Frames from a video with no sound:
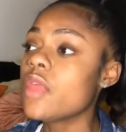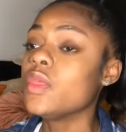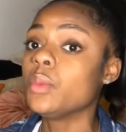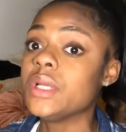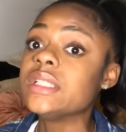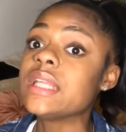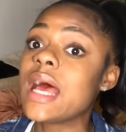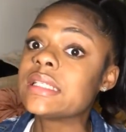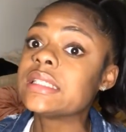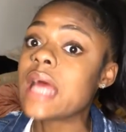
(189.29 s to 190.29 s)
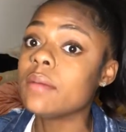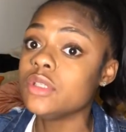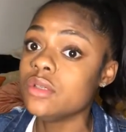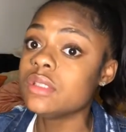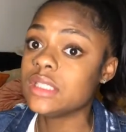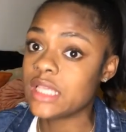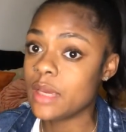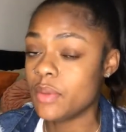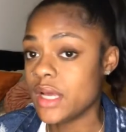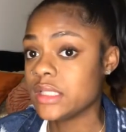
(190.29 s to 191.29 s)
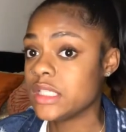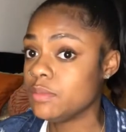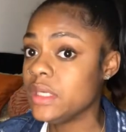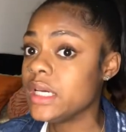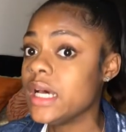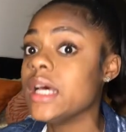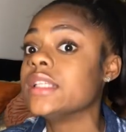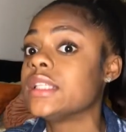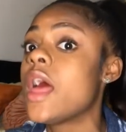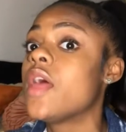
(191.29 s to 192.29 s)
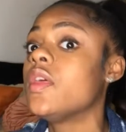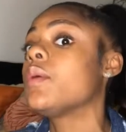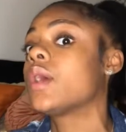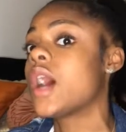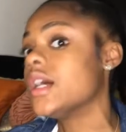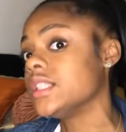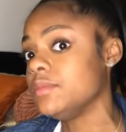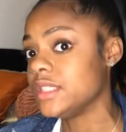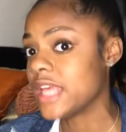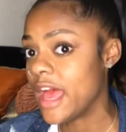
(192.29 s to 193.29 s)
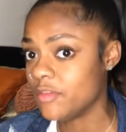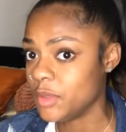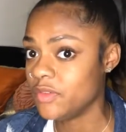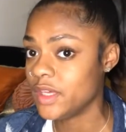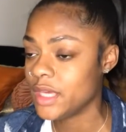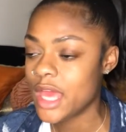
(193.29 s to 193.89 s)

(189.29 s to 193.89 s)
The reason I stopped using tampons is because they were causing me to have BV.